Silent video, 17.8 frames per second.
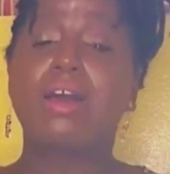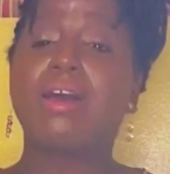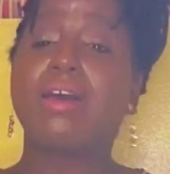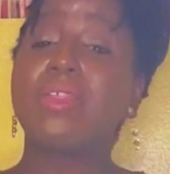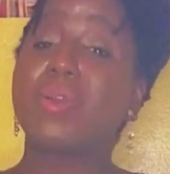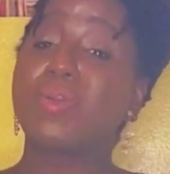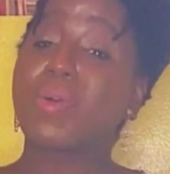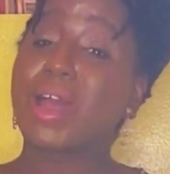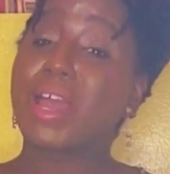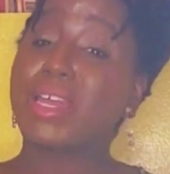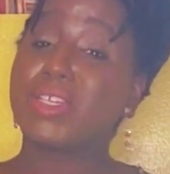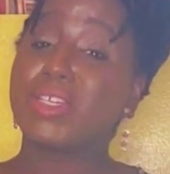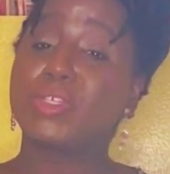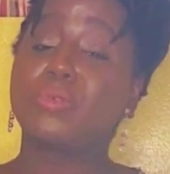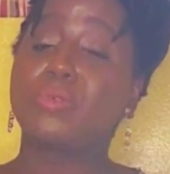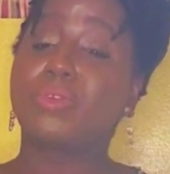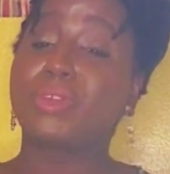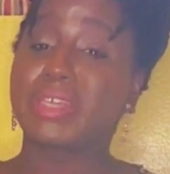
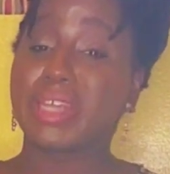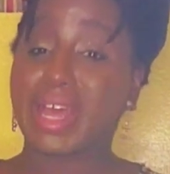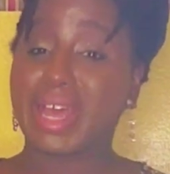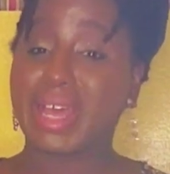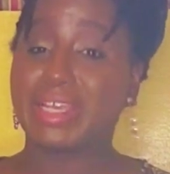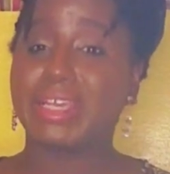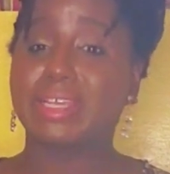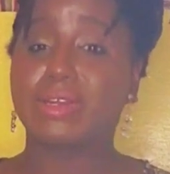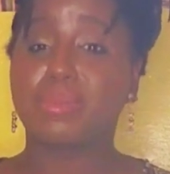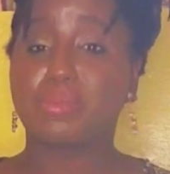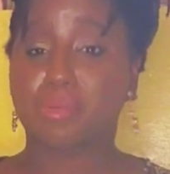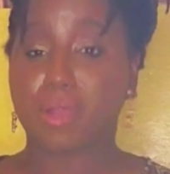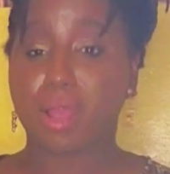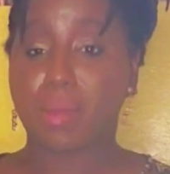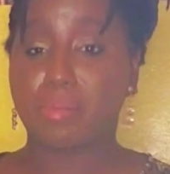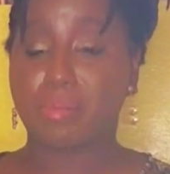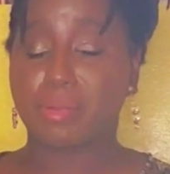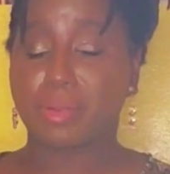Otherwise, you will not get a
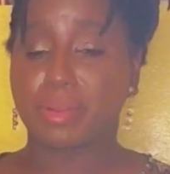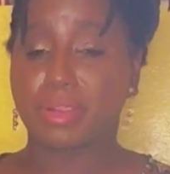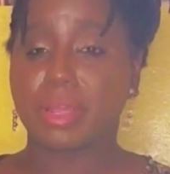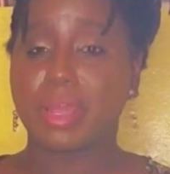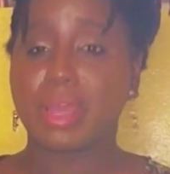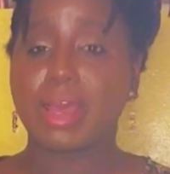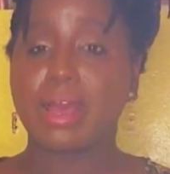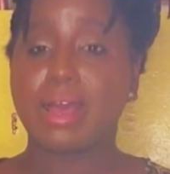proper